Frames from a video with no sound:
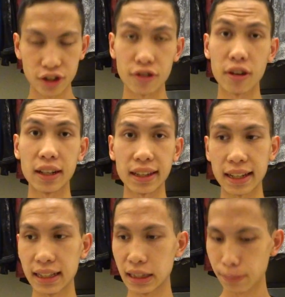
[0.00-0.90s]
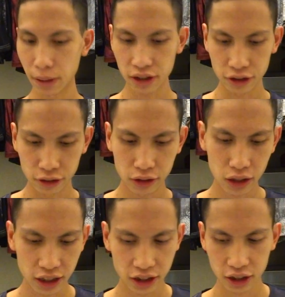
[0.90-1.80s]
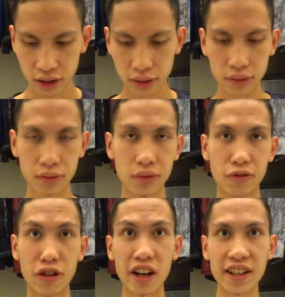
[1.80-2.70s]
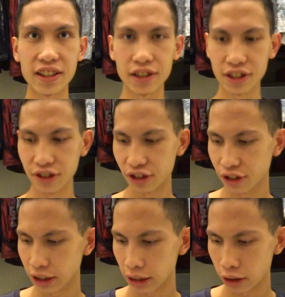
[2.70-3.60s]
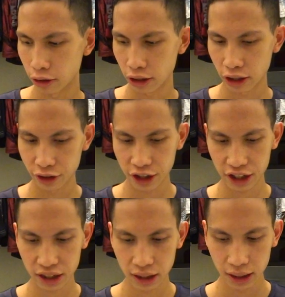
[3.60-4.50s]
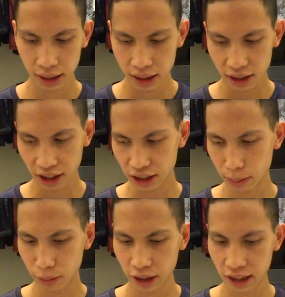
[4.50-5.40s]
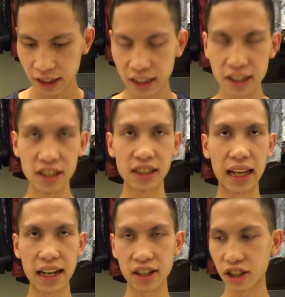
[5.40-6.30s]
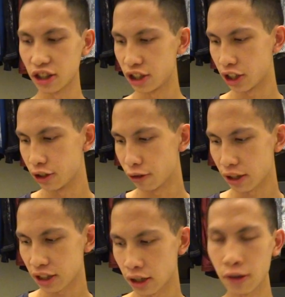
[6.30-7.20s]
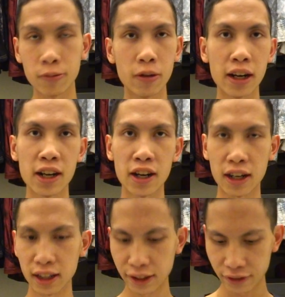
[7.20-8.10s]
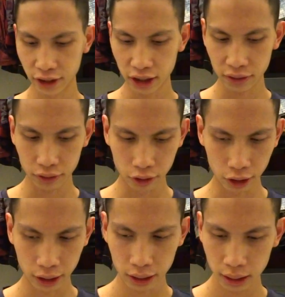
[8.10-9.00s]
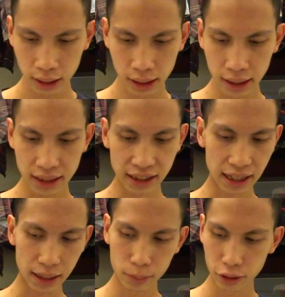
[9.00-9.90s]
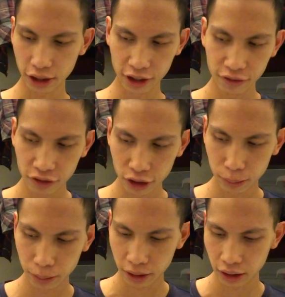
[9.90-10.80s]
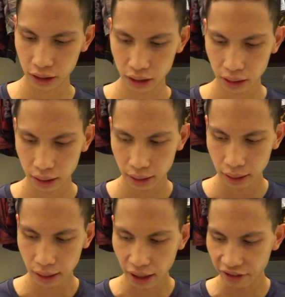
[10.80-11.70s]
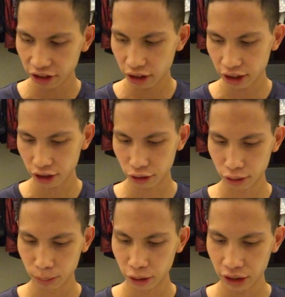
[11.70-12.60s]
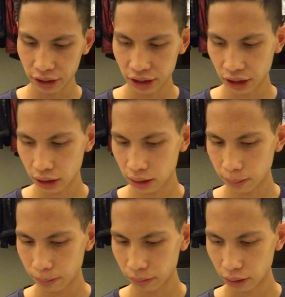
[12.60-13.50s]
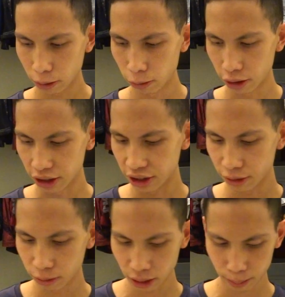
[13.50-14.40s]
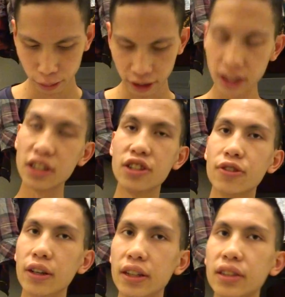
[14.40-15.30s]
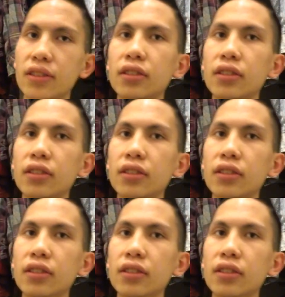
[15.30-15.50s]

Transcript: do anything special. I just write usually, or I'll just take something in and just add a continuation of where I left off, or just add more info, because I feel like your grimoire is just what you want to put into it.